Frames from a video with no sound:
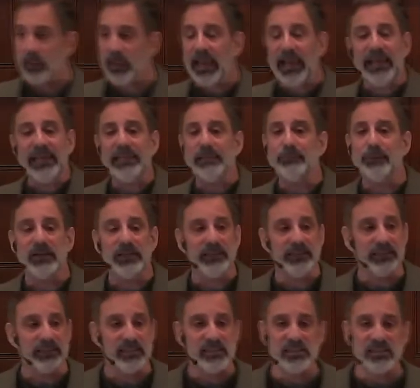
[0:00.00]
Anybody
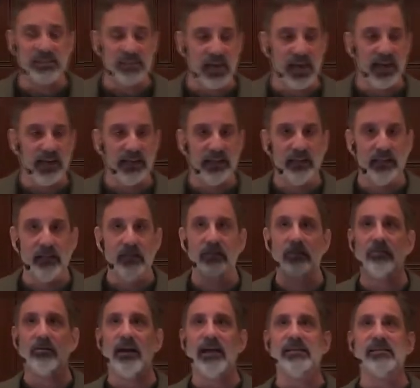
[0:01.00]
can say,
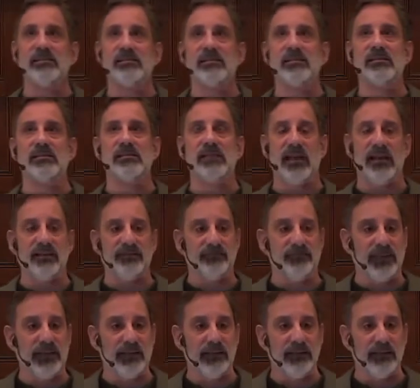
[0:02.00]
Christ saved
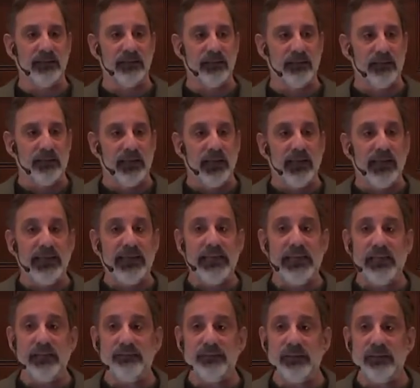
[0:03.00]
me.
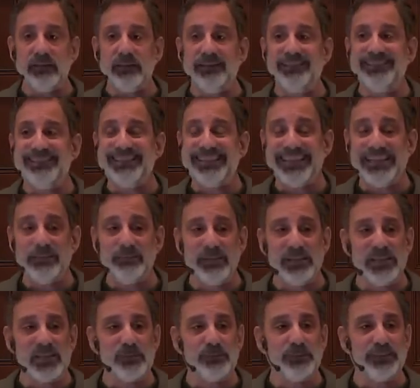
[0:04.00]
Even the
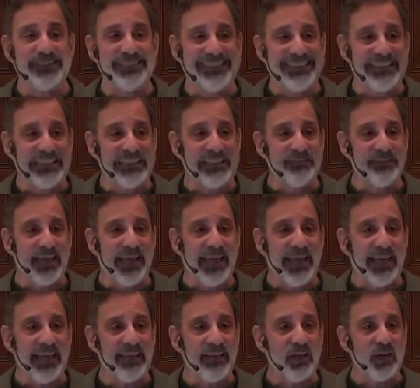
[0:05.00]
demons believe
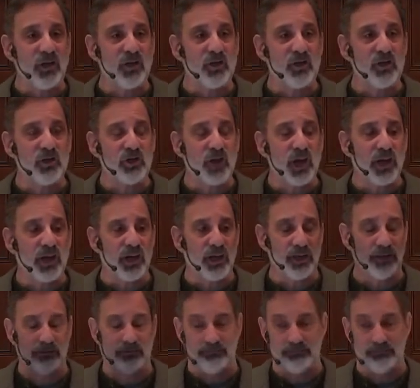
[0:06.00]
and shudder.